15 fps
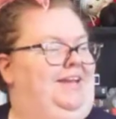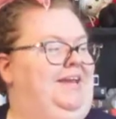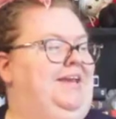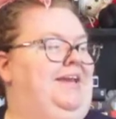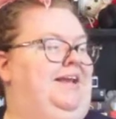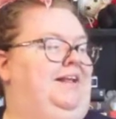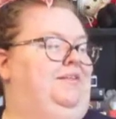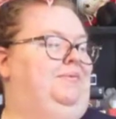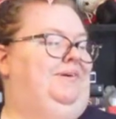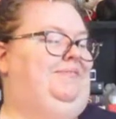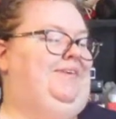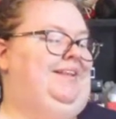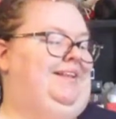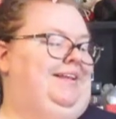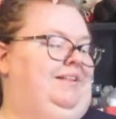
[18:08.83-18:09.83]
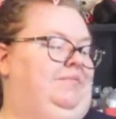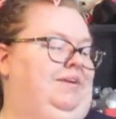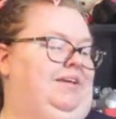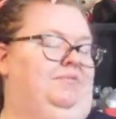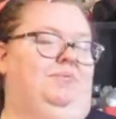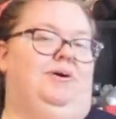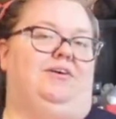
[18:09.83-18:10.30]
is Within These
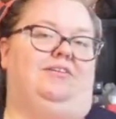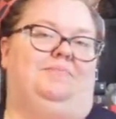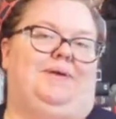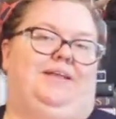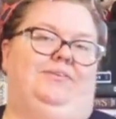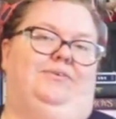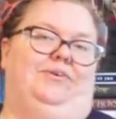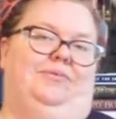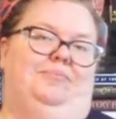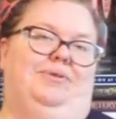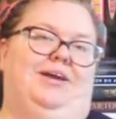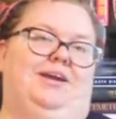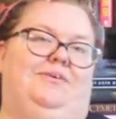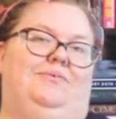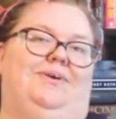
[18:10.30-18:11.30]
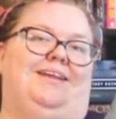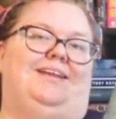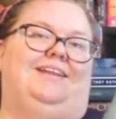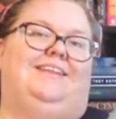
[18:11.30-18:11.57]
Wicked Walls by Lauren Blackwood.